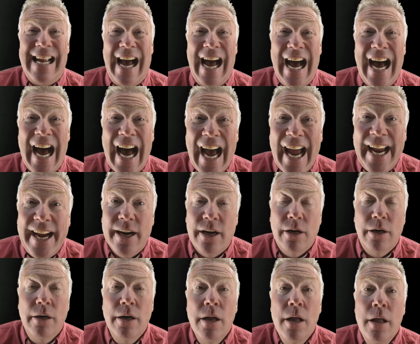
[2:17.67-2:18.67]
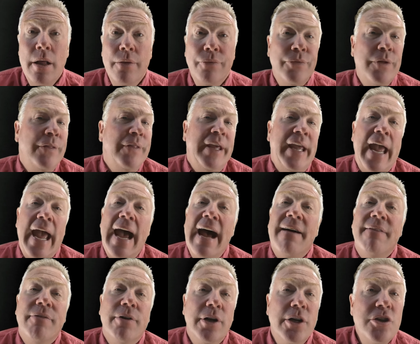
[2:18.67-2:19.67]
higher than the
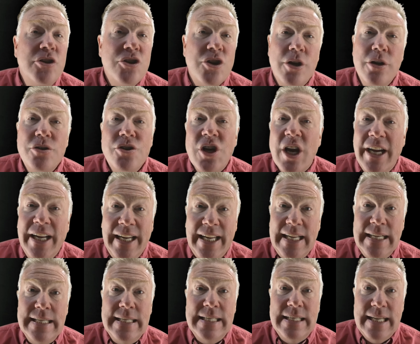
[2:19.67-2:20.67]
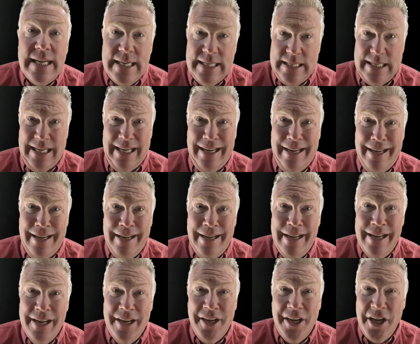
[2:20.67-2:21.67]
average Chinese citizen?
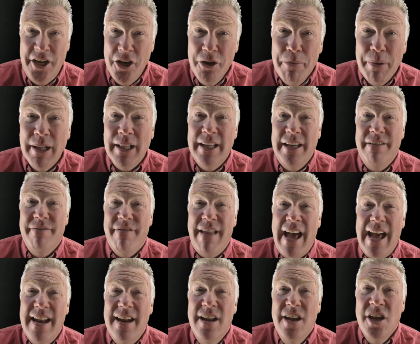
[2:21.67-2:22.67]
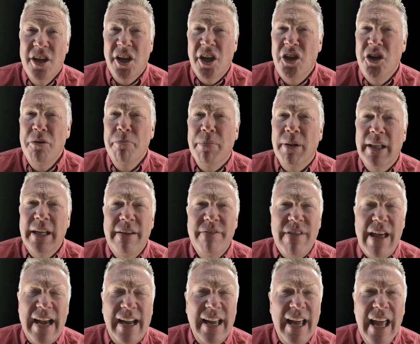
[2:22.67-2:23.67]
Can you believe that? Can you believe
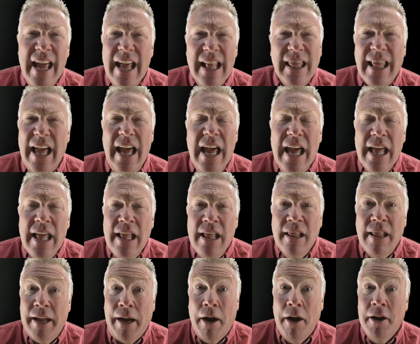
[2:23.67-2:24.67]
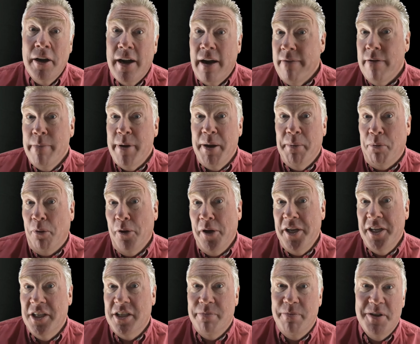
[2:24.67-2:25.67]
that? Like, aren't government
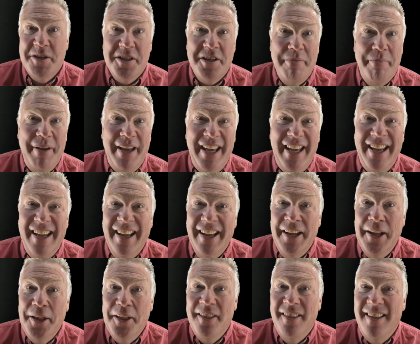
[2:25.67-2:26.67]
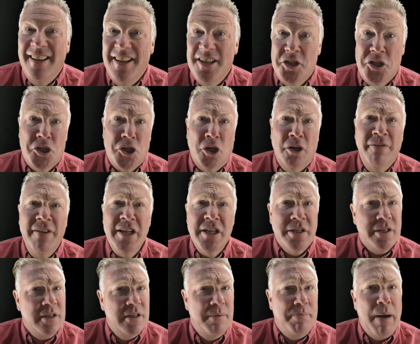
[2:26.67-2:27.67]
employees supposed to be the
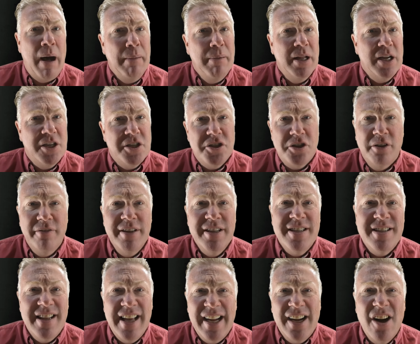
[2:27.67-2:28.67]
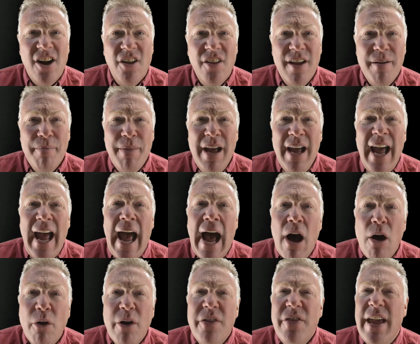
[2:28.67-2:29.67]
servants, the public servants they call them?
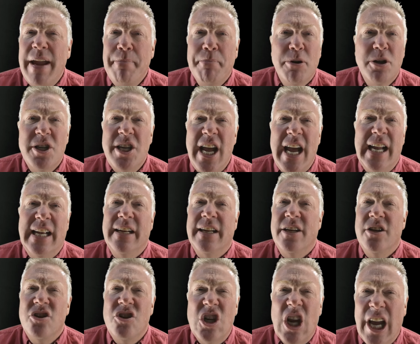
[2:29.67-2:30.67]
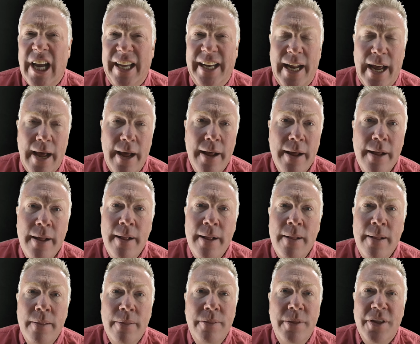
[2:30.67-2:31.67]
How can they pretend in China
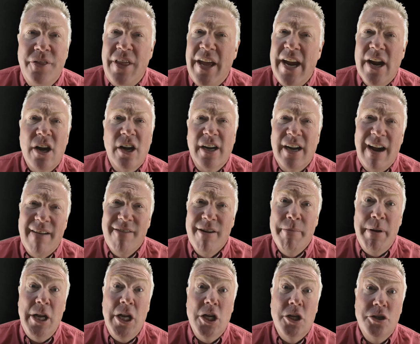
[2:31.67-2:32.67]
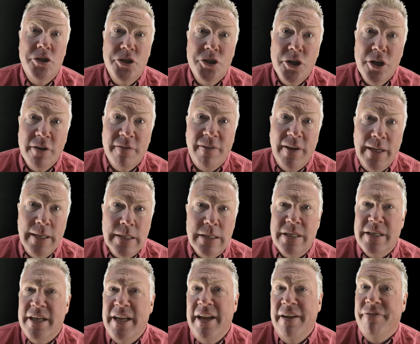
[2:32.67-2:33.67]
that they are government
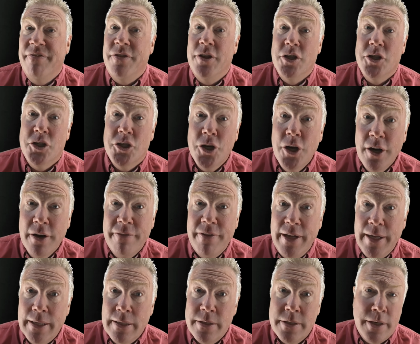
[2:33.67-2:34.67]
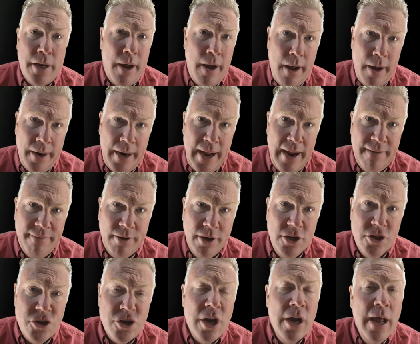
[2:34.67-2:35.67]
servants if the servants, on
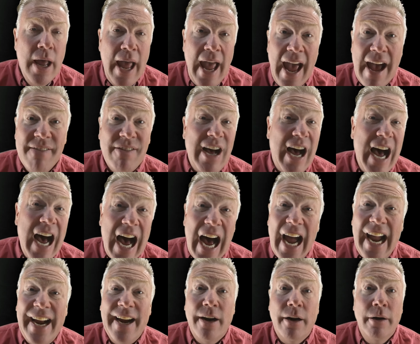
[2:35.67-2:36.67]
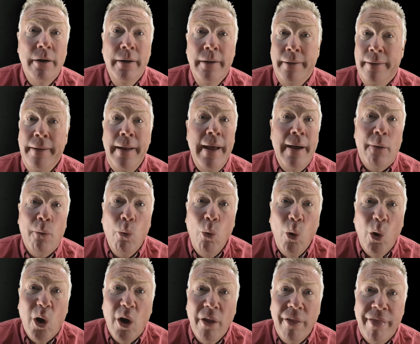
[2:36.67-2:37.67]
average, have a higher net
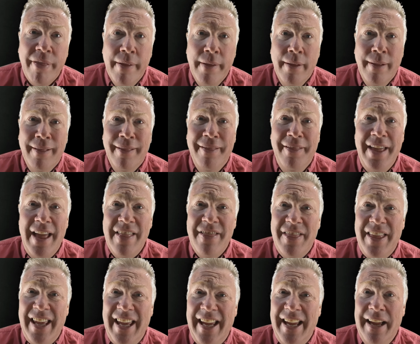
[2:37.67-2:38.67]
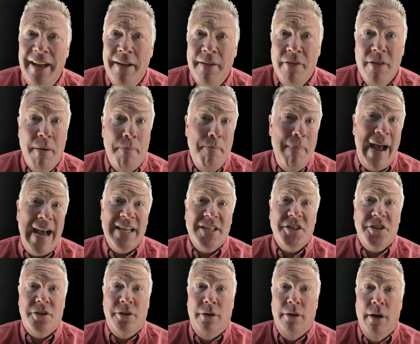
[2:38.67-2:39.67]
worth than the the
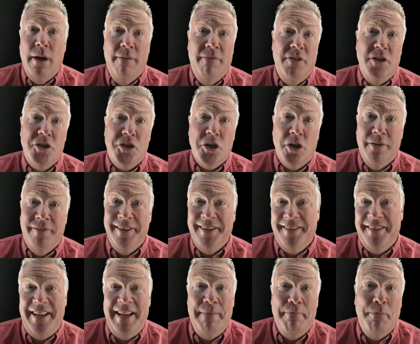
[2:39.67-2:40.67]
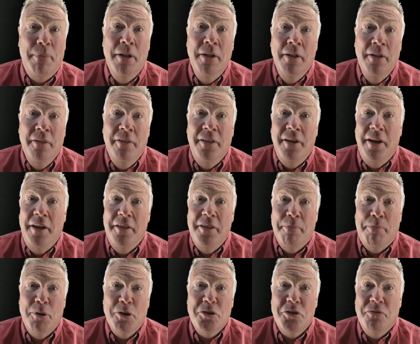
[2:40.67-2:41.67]
master of the servant, the um, the the
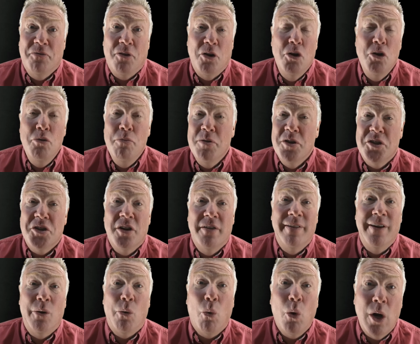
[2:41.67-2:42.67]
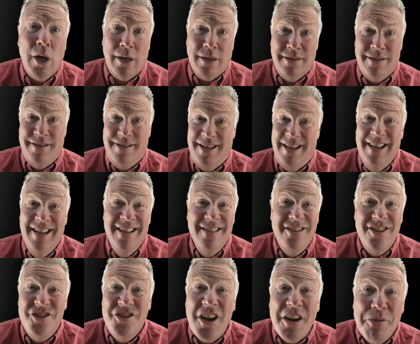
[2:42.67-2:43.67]
person for whom the servant works, the
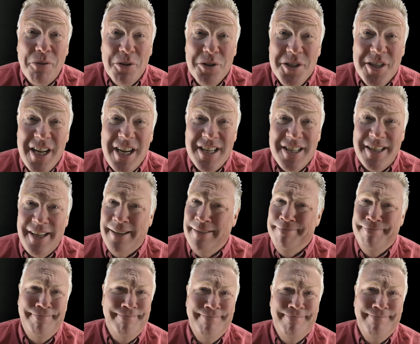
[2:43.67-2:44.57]
the general citizen?